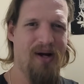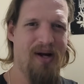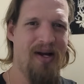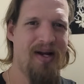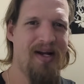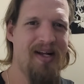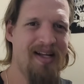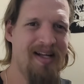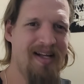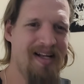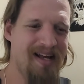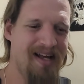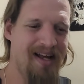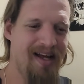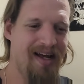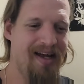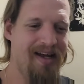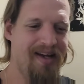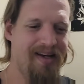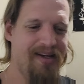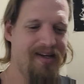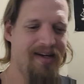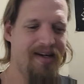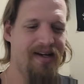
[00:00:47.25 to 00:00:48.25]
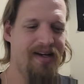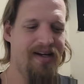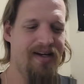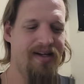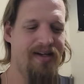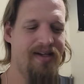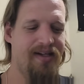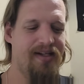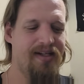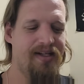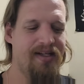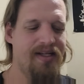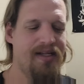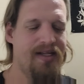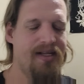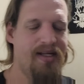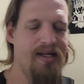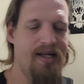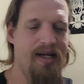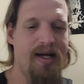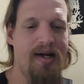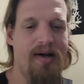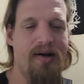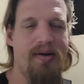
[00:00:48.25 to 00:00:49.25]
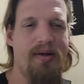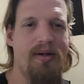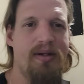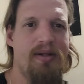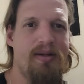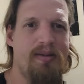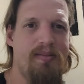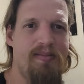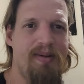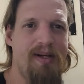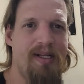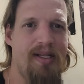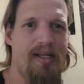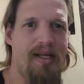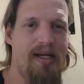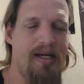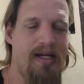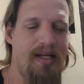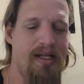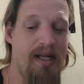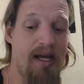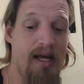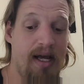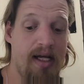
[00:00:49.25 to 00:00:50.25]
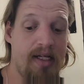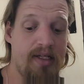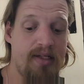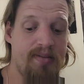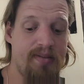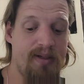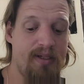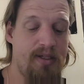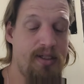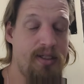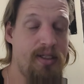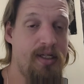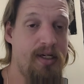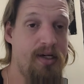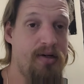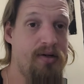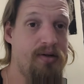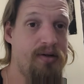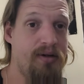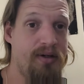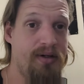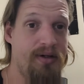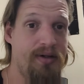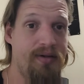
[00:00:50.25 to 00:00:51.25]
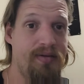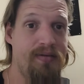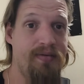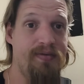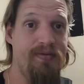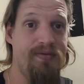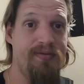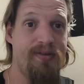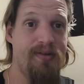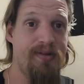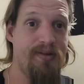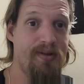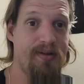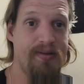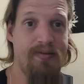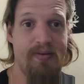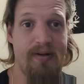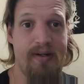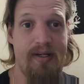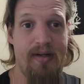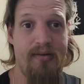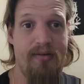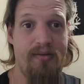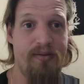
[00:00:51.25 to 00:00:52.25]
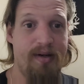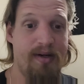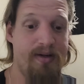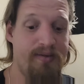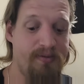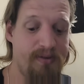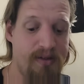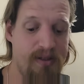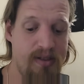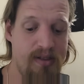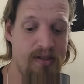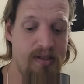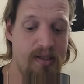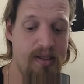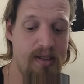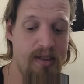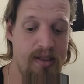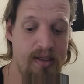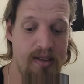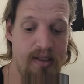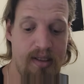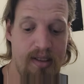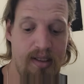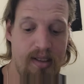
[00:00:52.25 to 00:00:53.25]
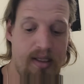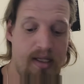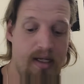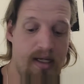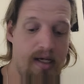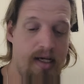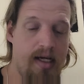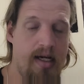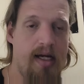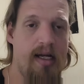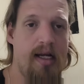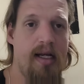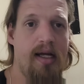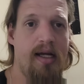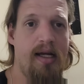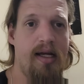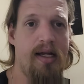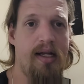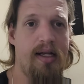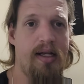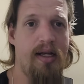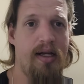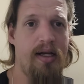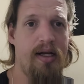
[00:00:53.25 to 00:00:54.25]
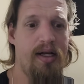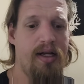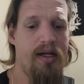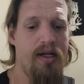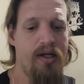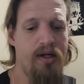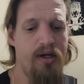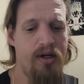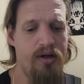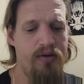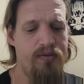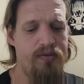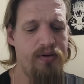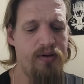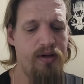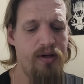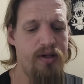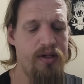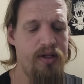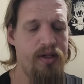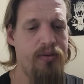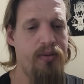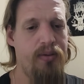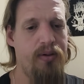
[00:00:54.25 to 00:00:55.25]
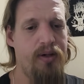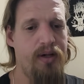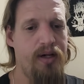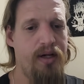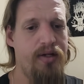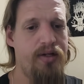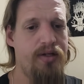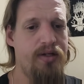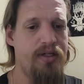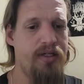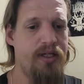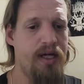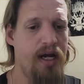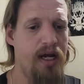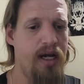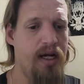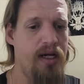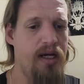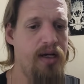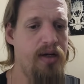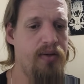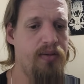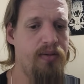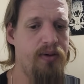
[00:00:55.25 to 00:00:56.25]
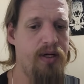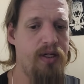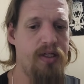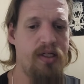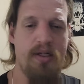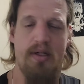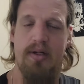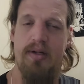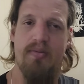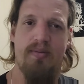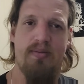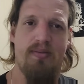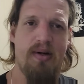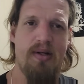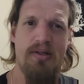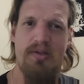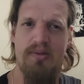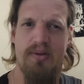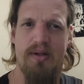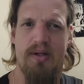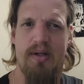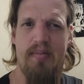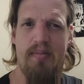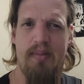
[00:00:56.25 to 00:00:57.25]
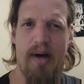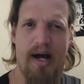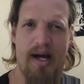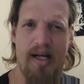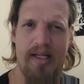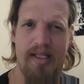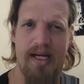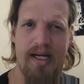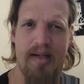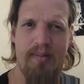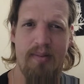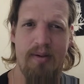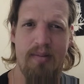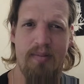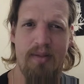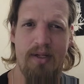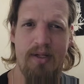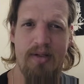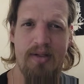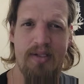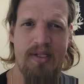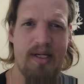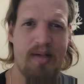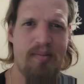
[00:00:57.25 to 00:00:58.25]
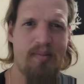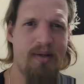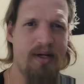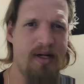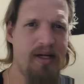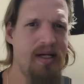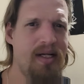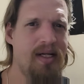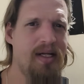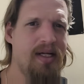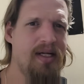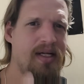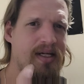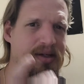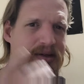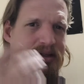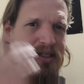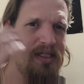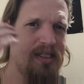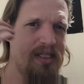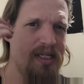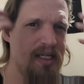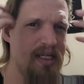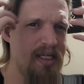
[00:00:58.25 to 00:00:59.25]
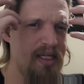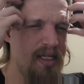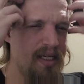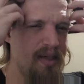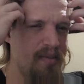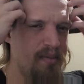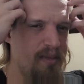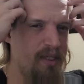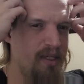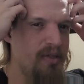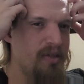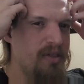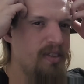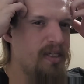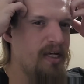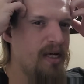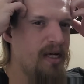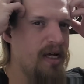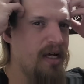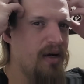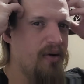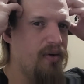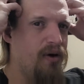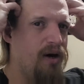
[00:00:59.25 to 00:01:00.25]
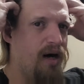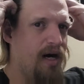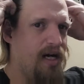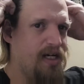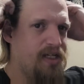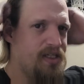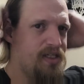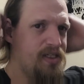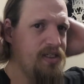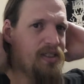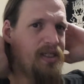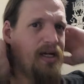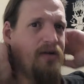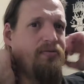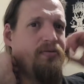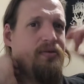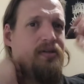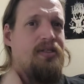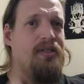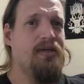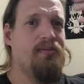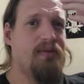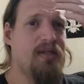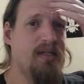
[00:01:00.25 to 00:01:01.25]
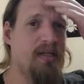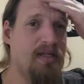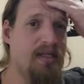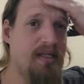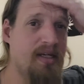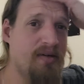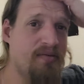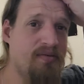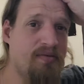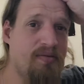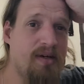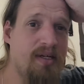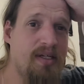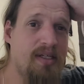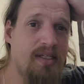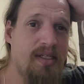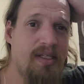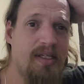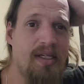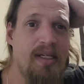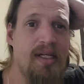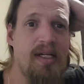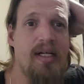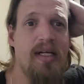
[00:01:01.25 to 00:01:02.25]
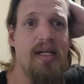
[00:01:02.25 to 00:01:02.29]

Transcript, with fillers: tour and uh yeah but they uh, they had some interesting groove sort of like riffs and things like that and uh, overall they were entertaining to watch it wasn't really my type of music but it was still an amusing watch and definitely something different